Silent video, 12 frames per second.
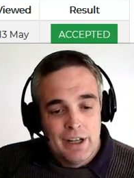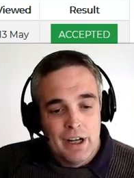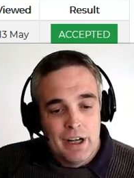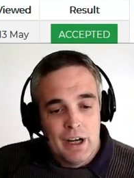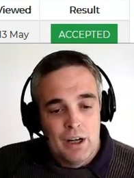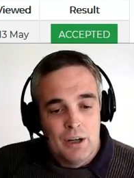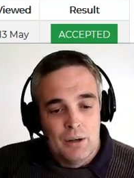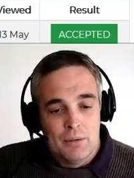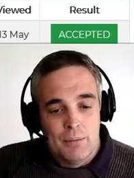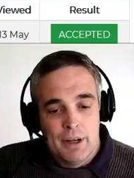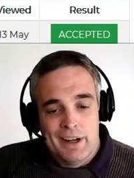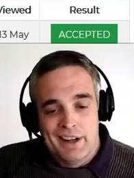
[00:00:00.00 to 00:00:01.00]

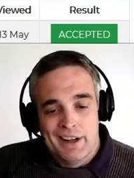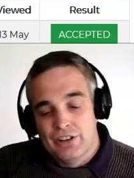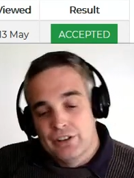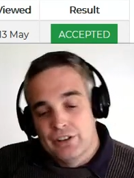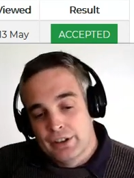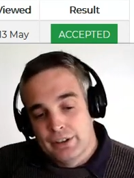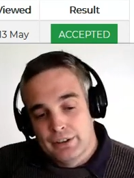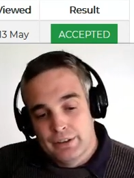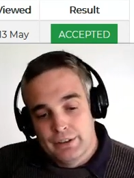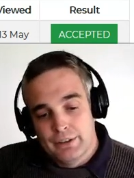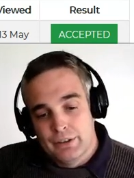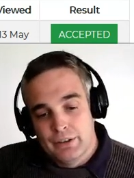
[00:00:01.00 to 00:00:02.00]
Um, and uh,
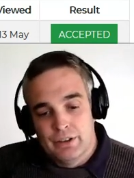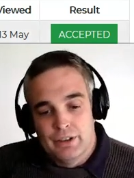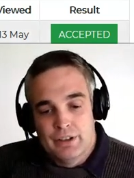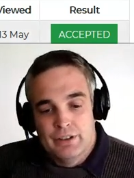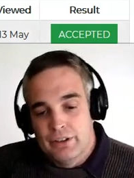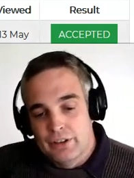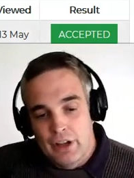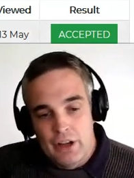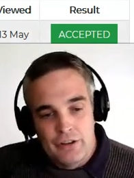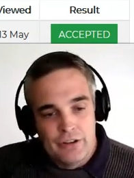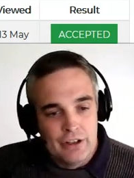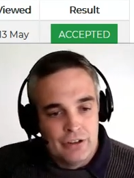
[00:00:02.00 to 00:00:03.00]
you know
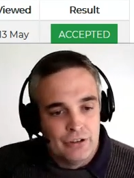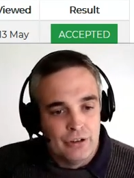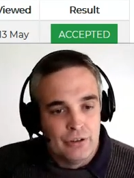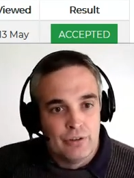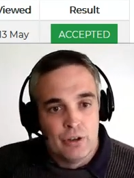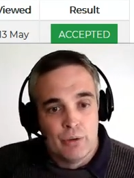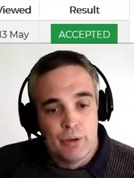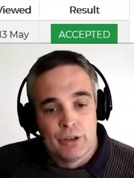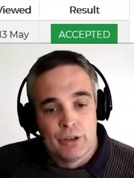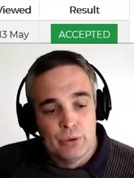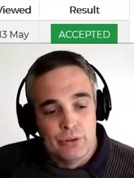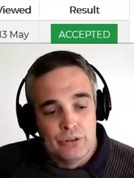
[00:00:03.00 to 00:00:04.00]
that that's just for your
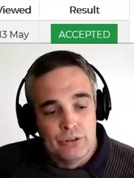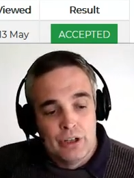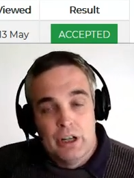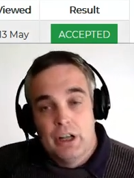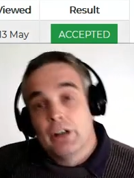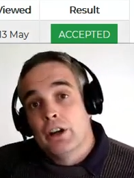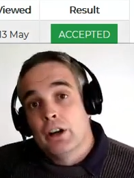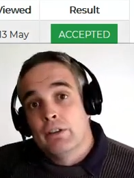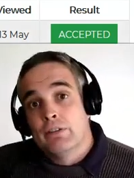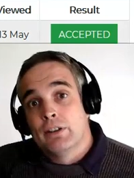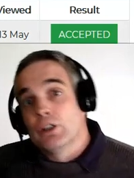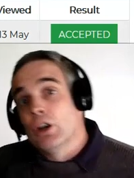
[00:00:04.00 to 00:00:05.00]
records. Now,
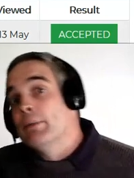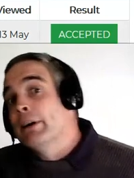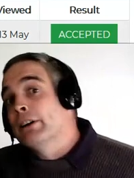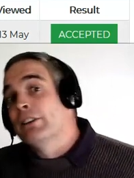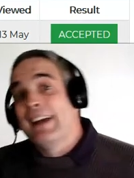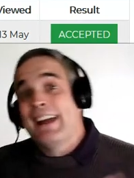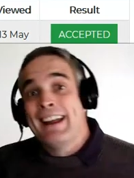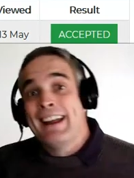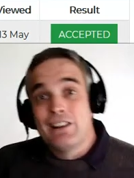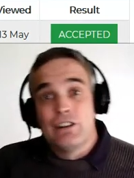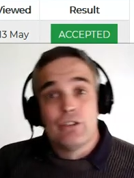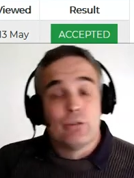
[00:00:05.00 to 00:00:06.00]
if I go back to
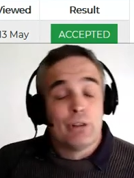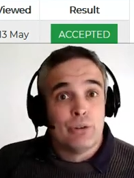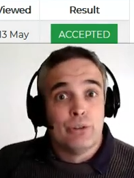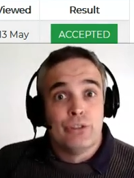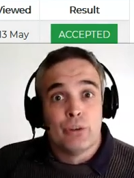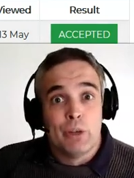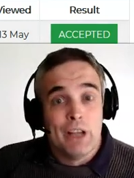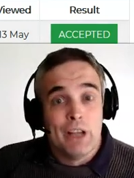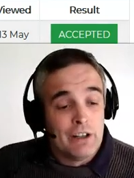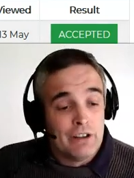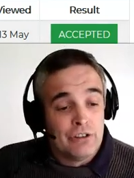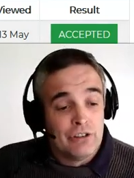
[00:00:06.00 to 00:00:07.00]
Andy's records that we
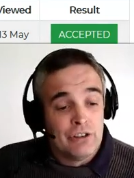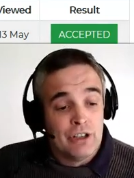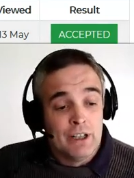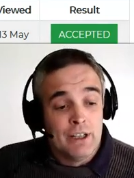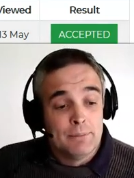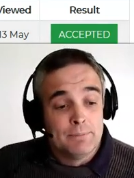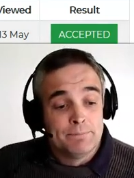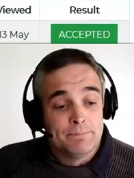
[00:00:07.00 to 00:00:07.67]
had at the start,